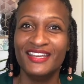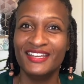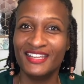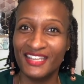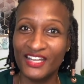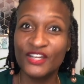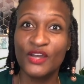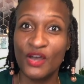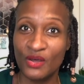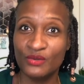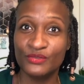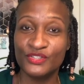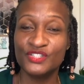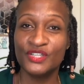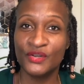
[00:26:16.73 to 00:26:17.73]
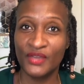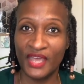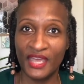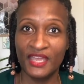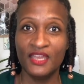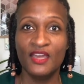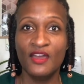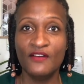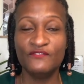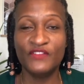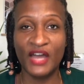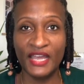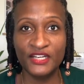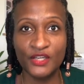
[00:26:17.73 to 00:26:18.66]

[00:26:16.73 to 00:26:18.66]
Get a coach, okay? Find